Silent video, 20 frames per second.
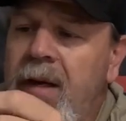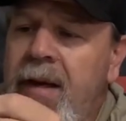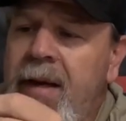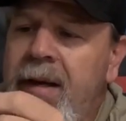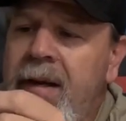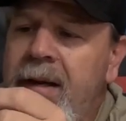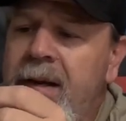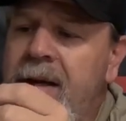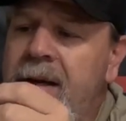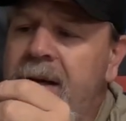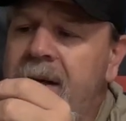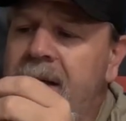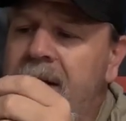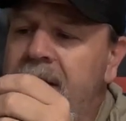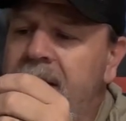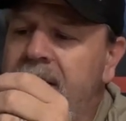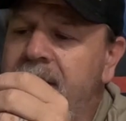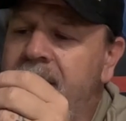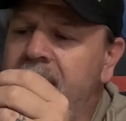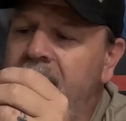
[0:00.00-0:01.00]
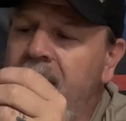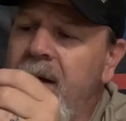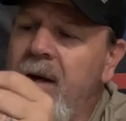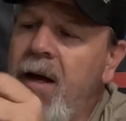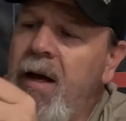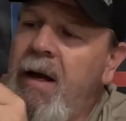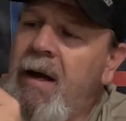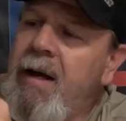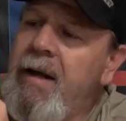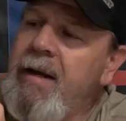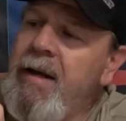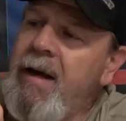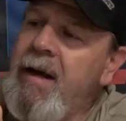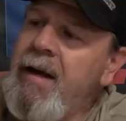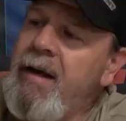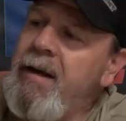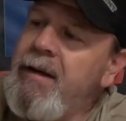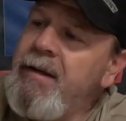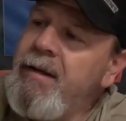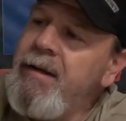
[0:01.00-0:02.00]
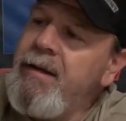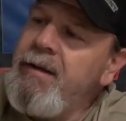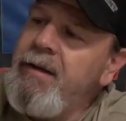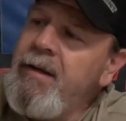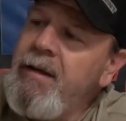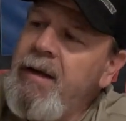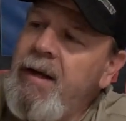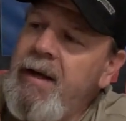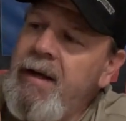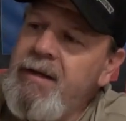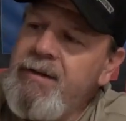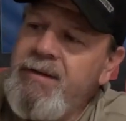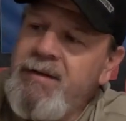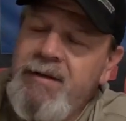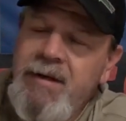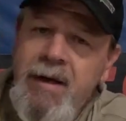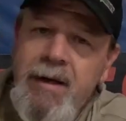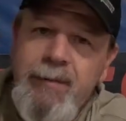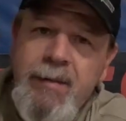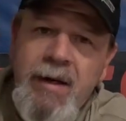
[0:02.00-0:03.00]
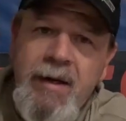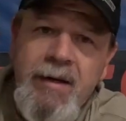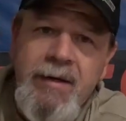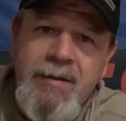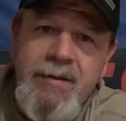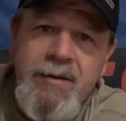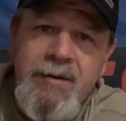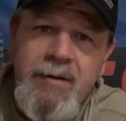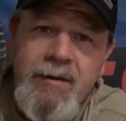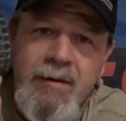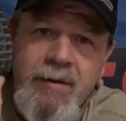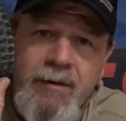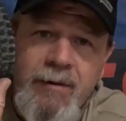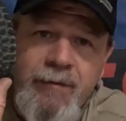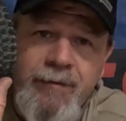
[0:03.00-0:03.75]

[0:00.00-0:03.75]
And I added a Samex